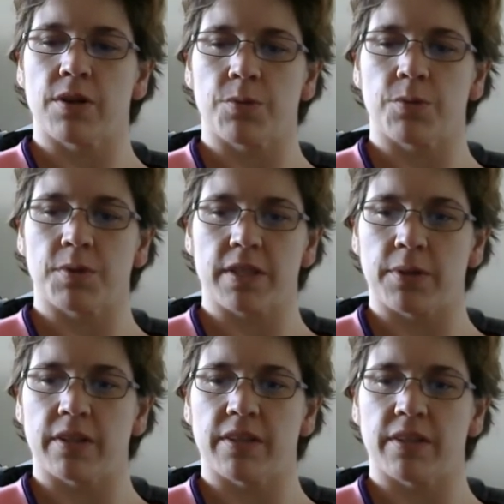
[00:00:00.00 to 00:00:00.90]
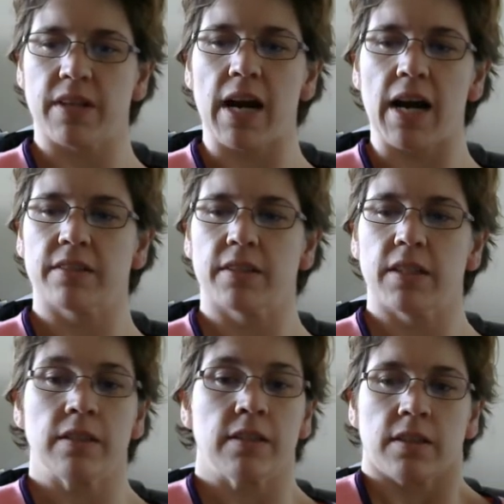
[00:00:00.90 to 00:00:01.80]
with Disabilities Act
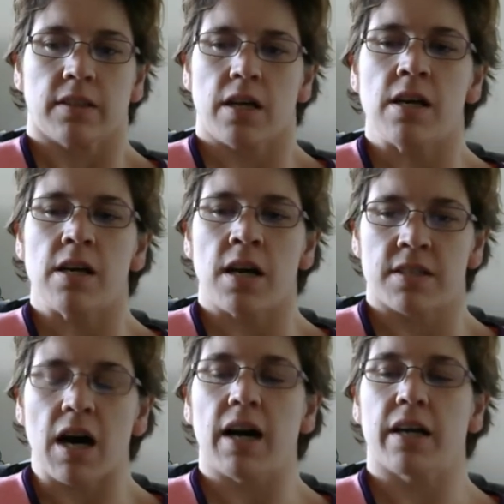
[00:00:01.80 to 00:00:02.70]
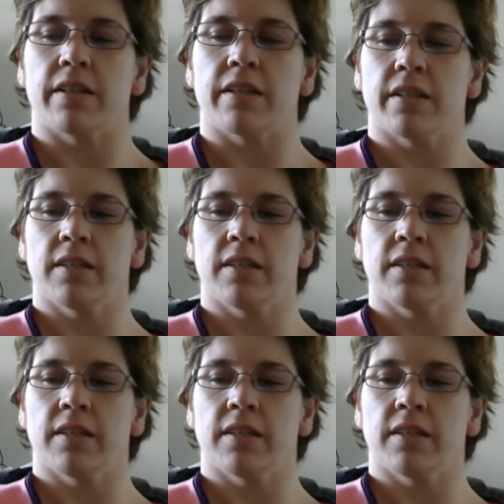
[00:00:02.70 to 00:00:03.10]
aside,